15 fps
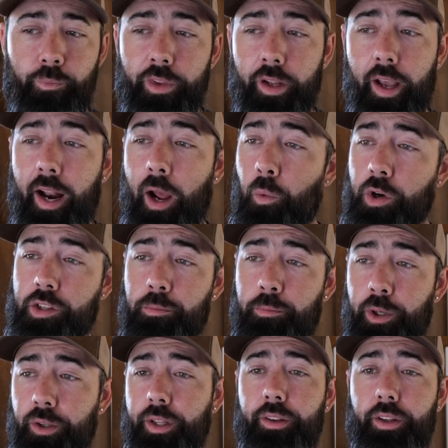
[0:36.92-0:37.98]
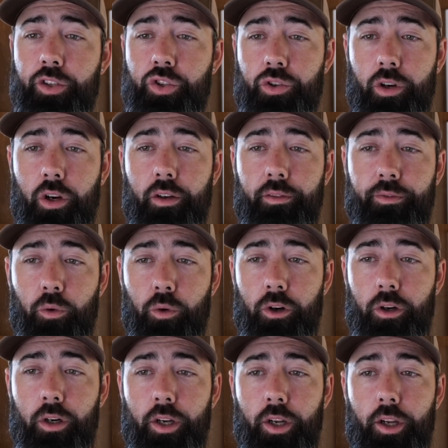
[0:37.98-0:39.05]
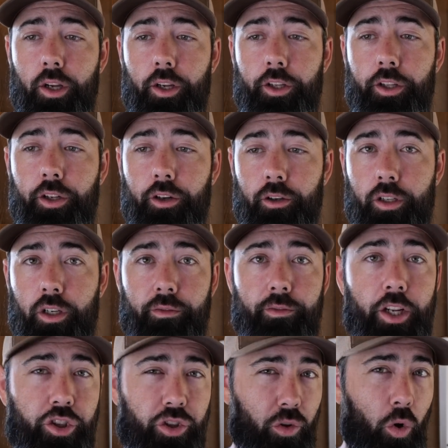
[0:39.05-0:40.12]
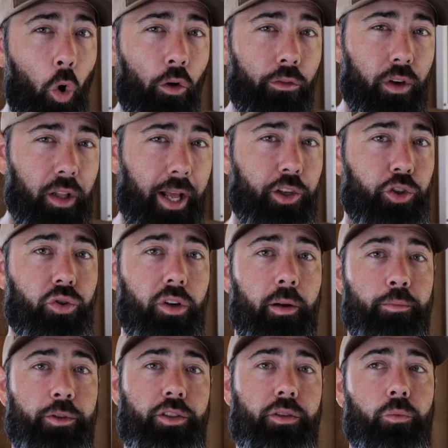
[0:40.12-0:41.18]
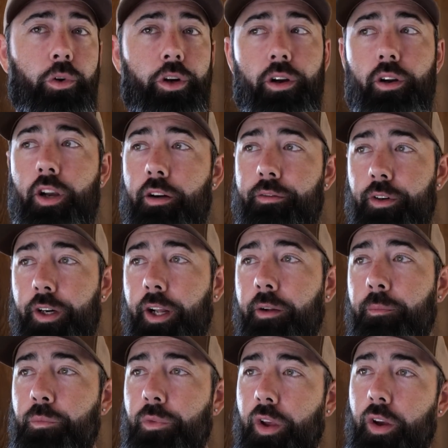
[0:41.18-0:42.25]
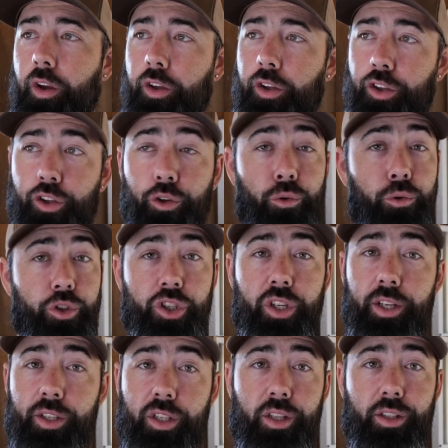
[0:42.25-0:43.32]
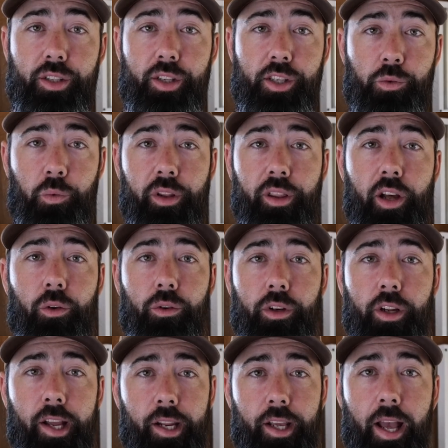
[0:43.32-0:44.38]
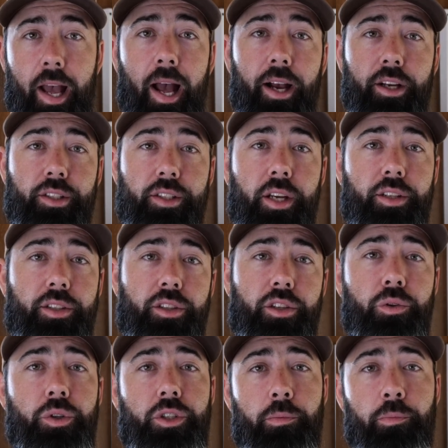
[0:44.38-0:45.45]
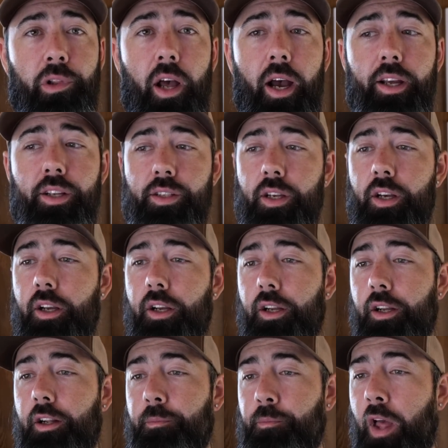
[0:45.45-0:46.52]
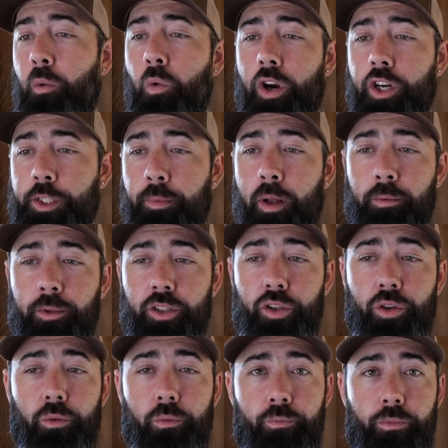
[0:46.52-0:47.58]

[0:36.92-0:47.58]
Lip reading: And I wasn't building this truck for your conventional overland trips where you're covering huge distances without any access to supplies. I wanted to be able to do